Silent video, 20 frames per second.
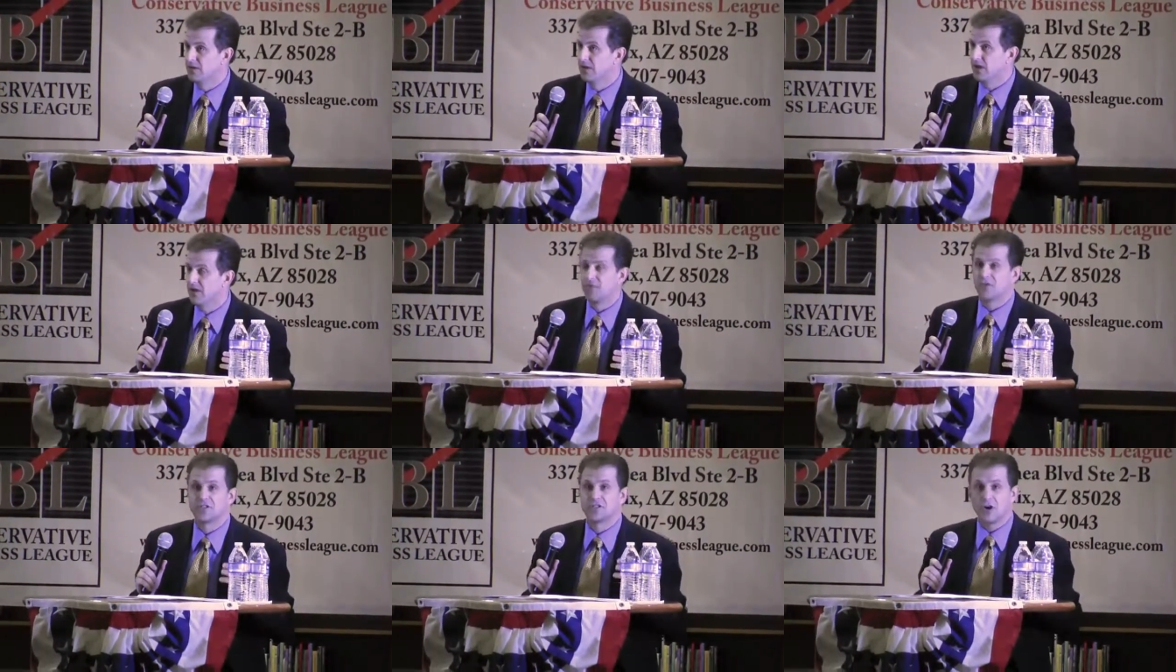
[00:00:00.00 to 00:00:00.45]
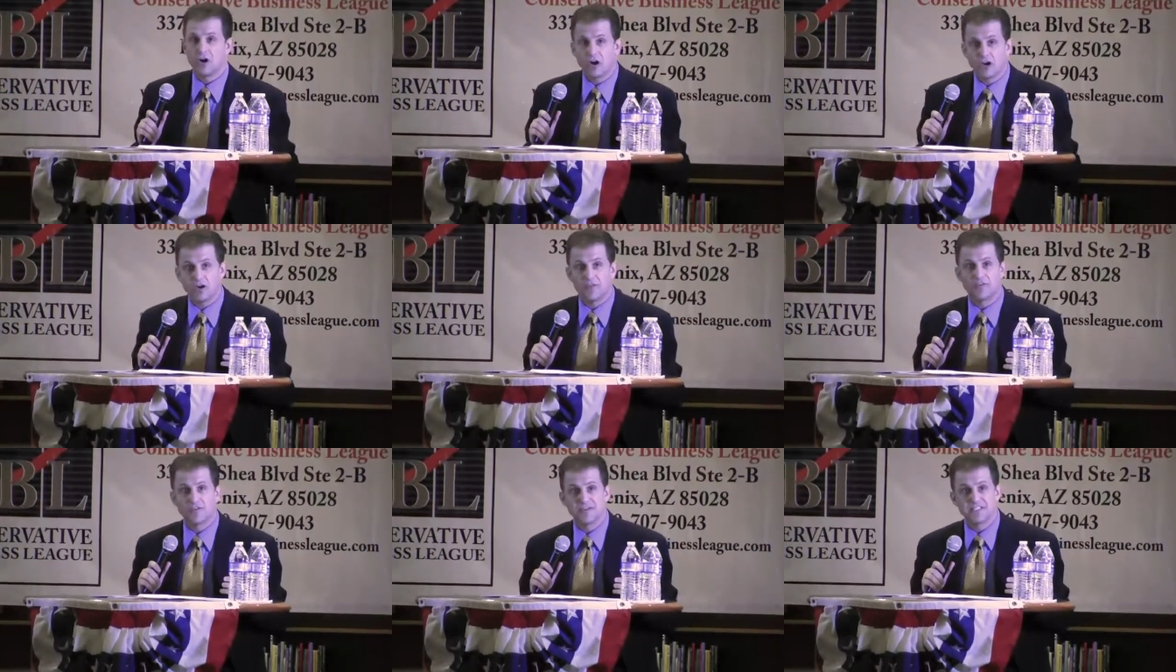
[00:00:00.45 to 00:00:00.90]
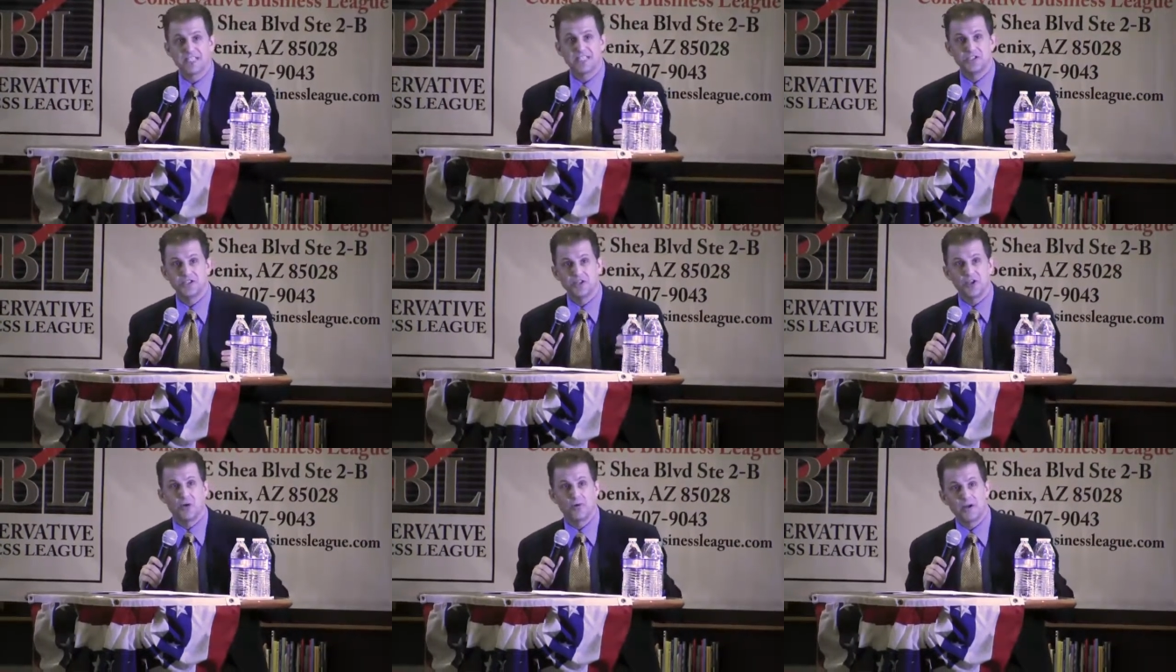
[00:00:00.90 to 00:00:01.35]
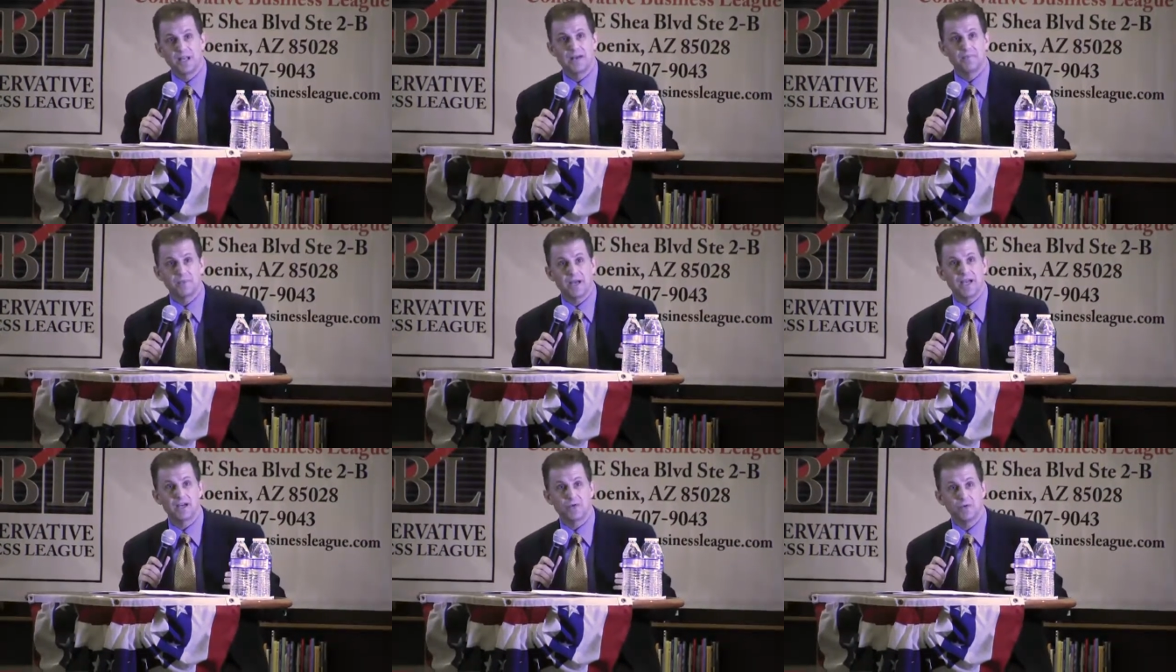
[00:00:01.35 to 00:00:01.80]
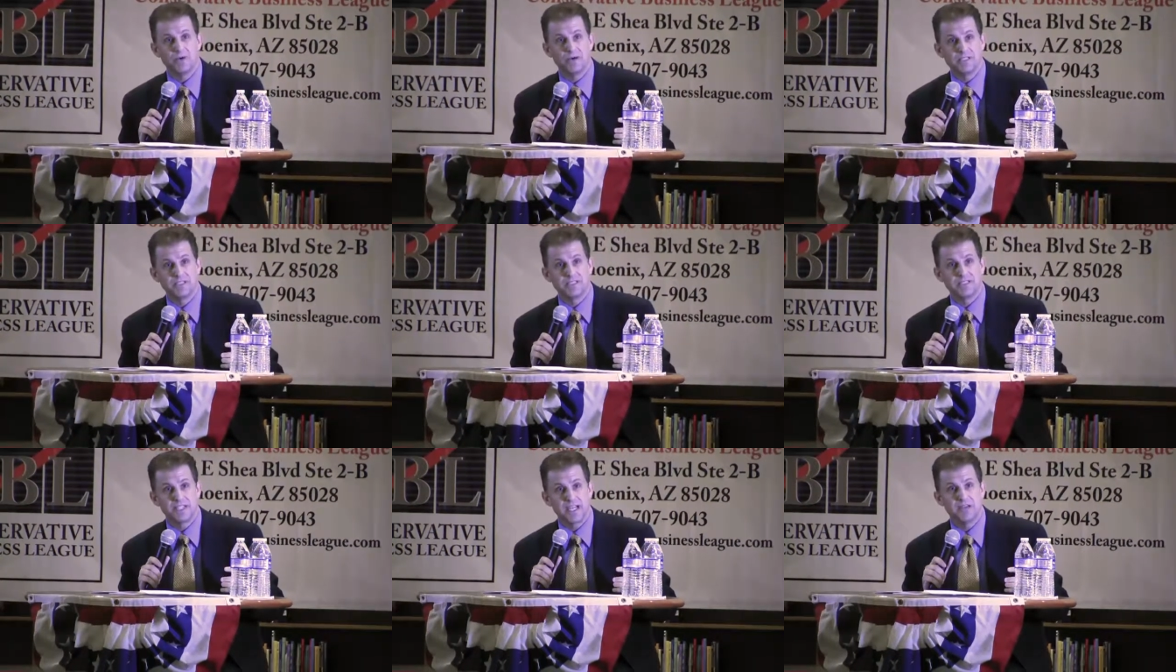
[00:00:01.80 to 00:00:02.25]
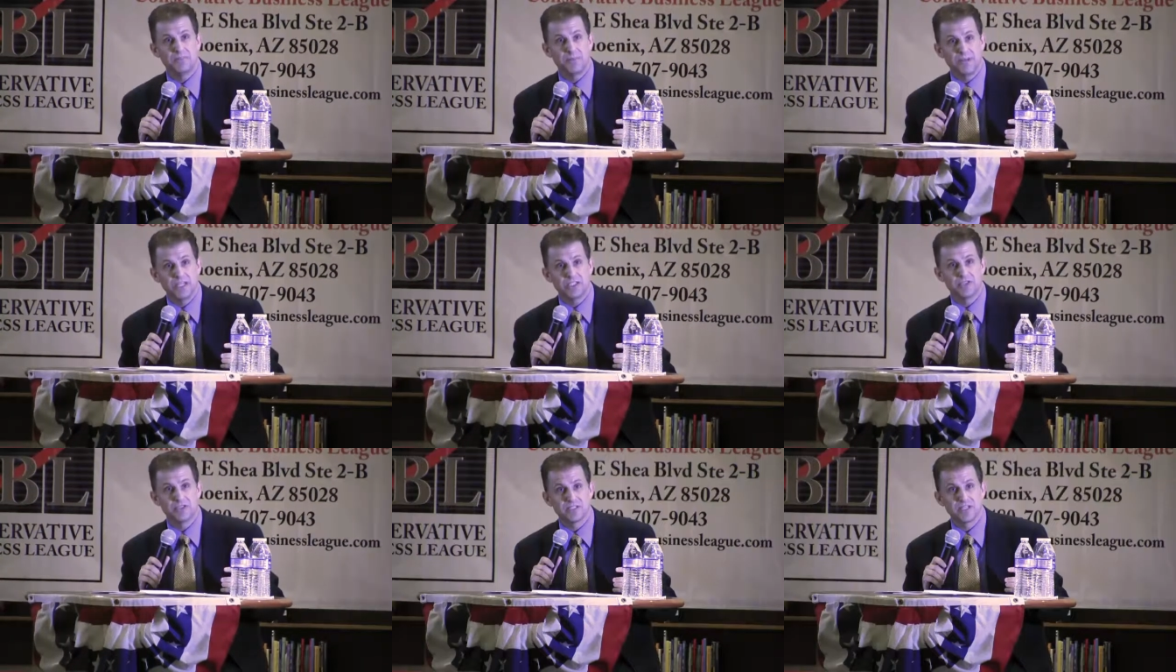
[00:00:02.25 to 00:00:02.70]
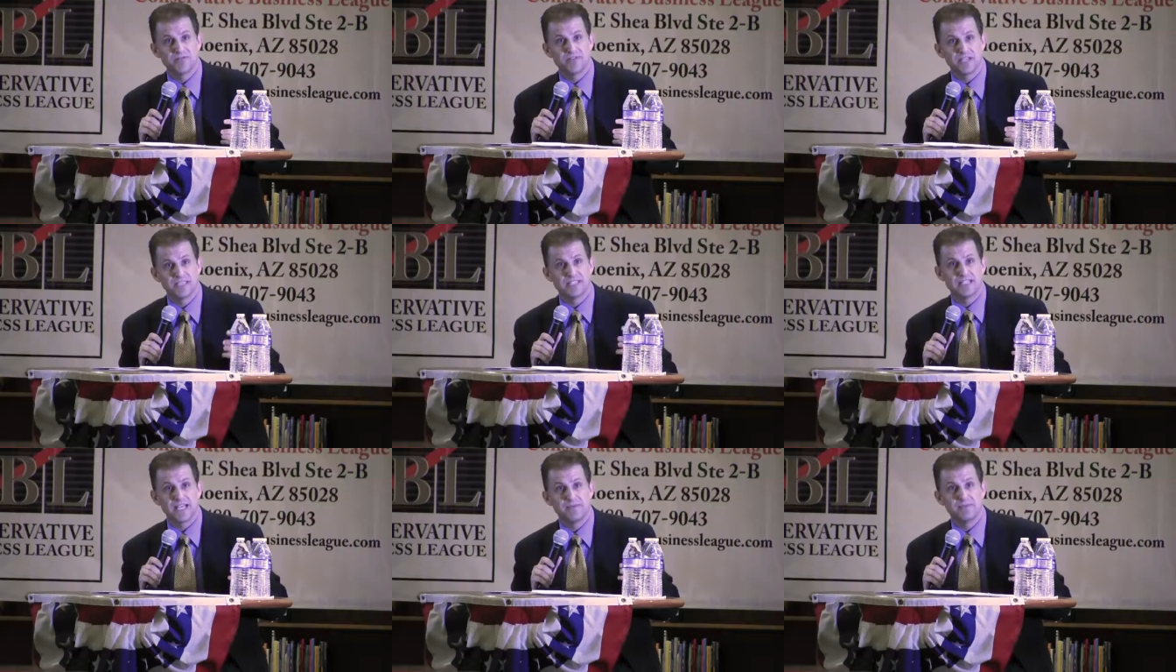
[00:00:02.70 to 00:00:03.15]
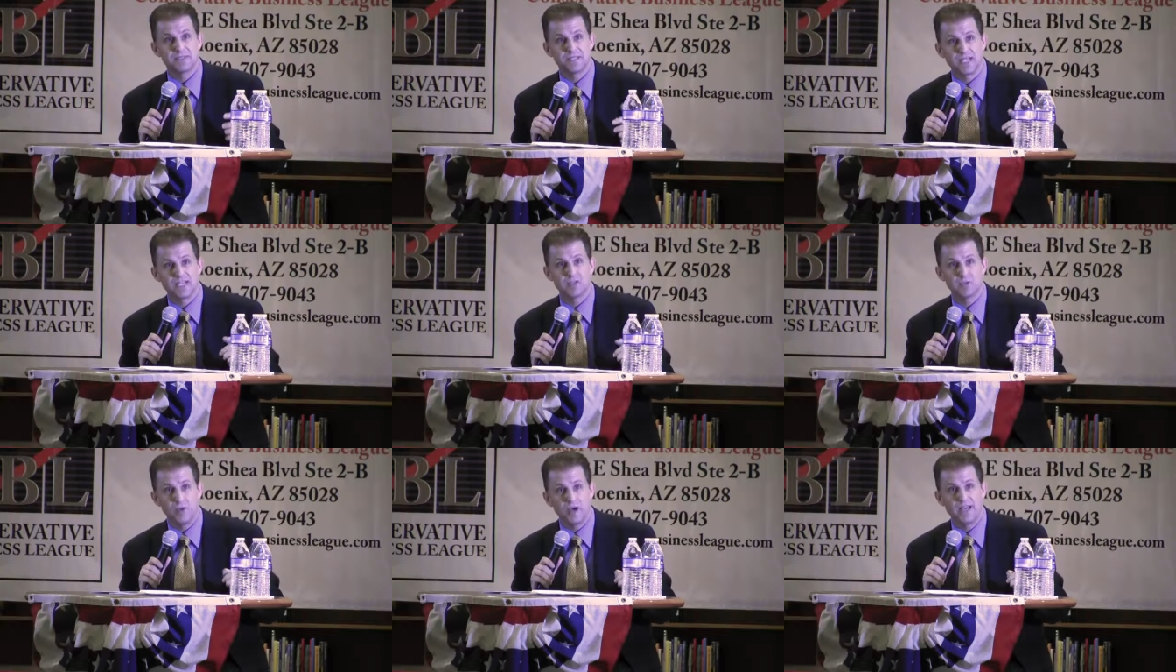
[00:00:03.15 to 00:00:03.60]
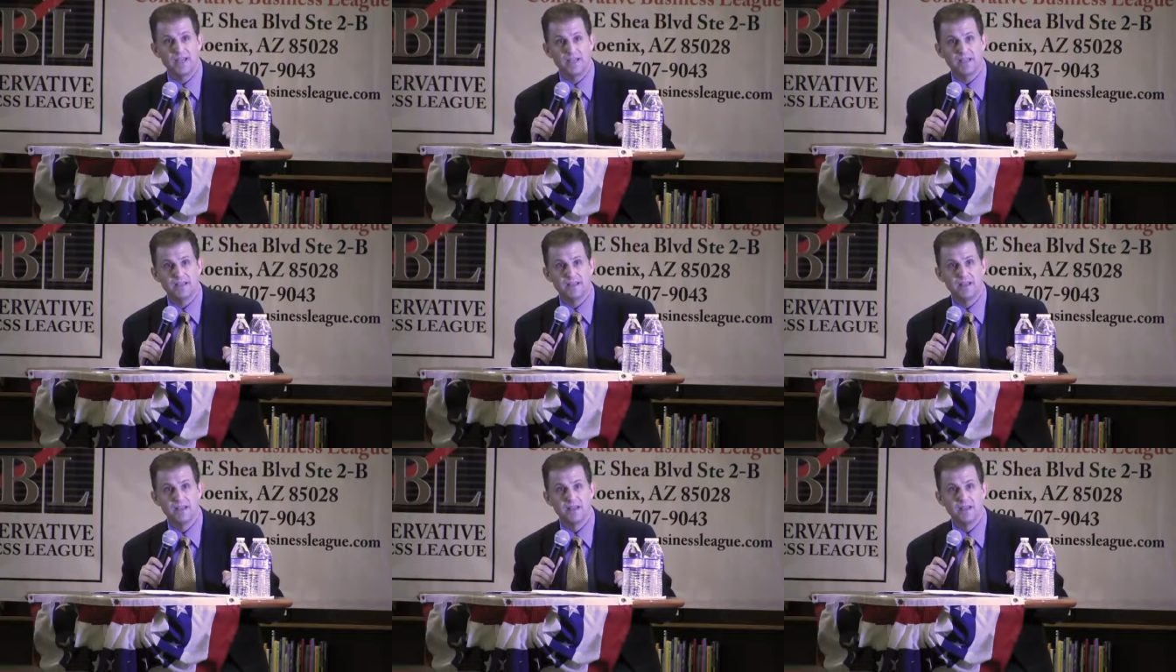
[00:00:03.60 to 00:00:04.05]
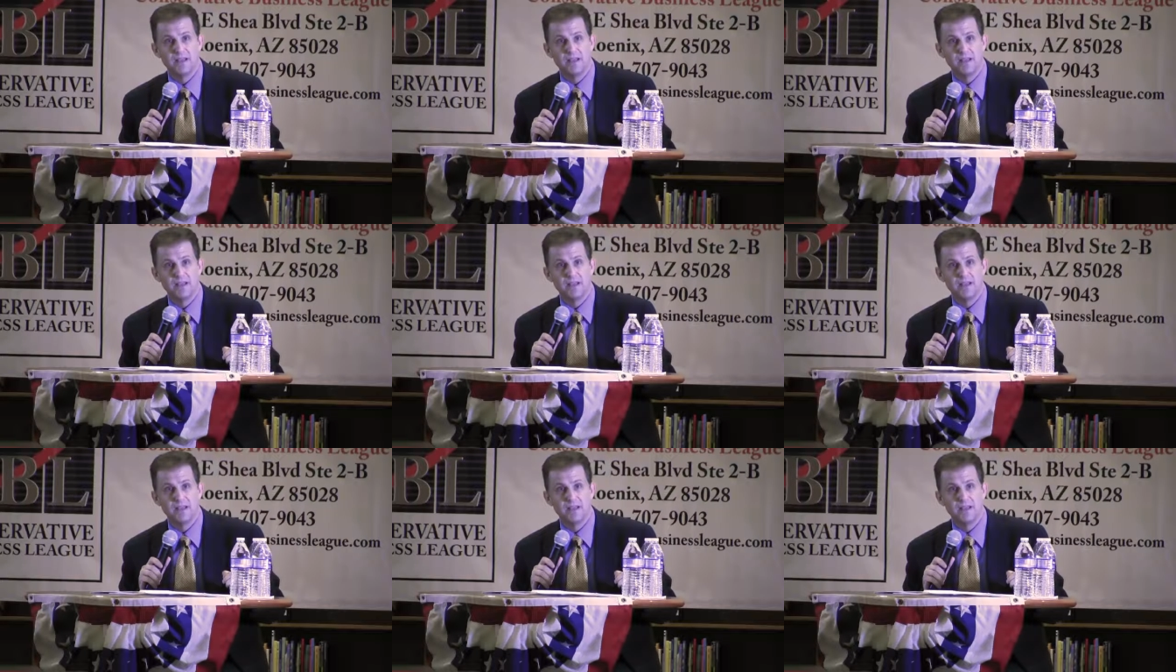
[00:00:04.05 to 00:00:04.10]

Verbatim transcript: a photographer says, you know what, I'm not going to take pictures of this same-sex wedding.